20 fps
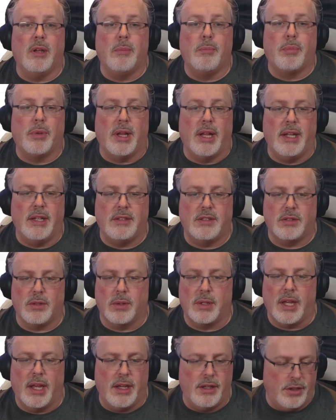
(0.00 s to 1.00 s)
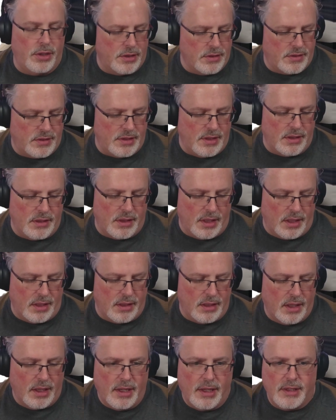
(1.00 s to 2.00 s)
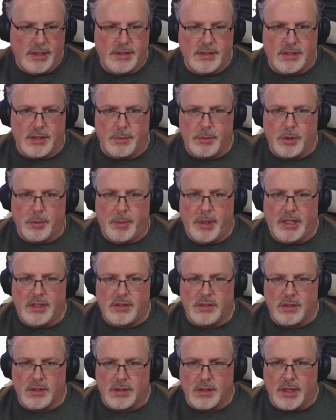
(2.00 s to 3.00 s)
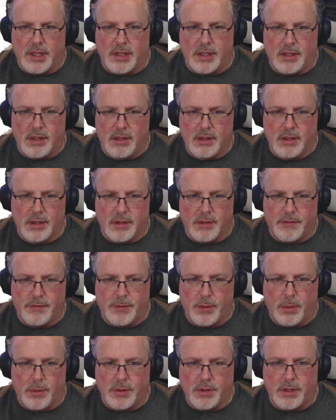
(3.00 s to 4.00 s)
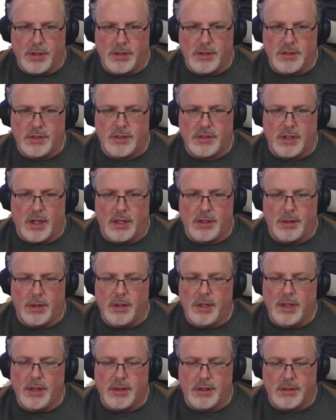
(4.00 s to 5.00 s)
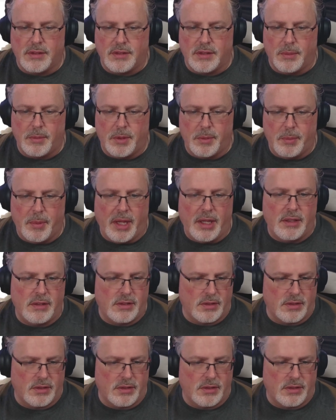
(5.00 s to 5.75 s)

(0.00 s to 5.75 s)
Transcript: place. Okay. And you can see that the subdomains look like little folders underneath the subdomain.